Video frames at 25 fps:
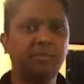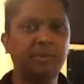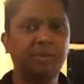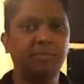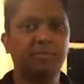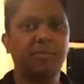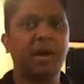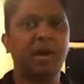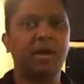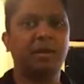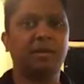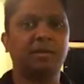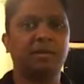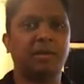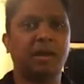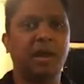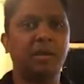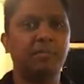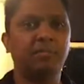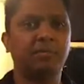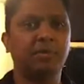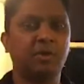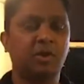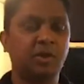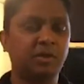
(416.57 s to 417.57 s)
Keep in mind,
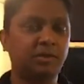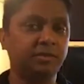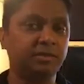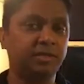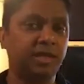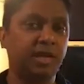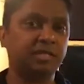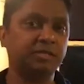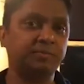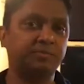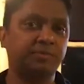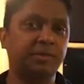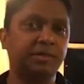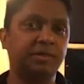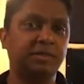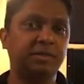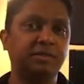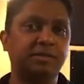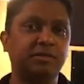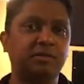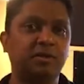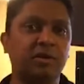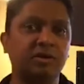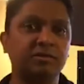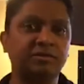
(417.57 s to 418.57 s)
I'm not the expert
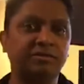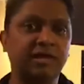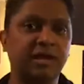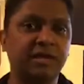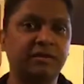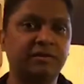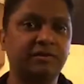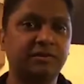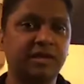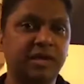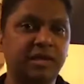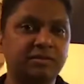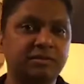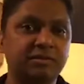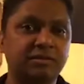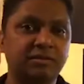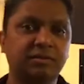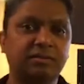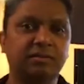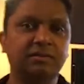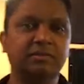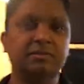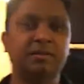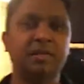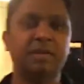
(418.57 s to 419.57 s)
in cost
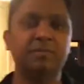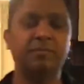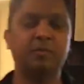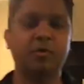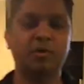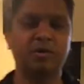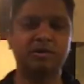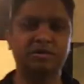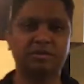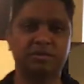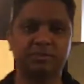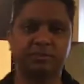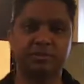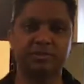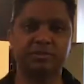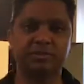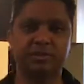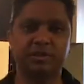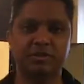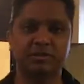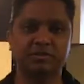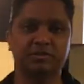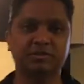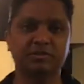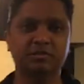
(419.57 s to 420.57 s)
segregation and bonus
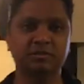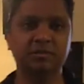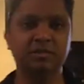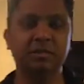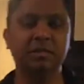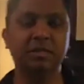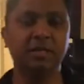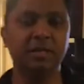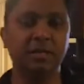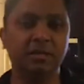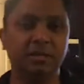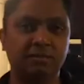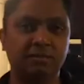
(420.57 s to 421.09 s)
depreciation.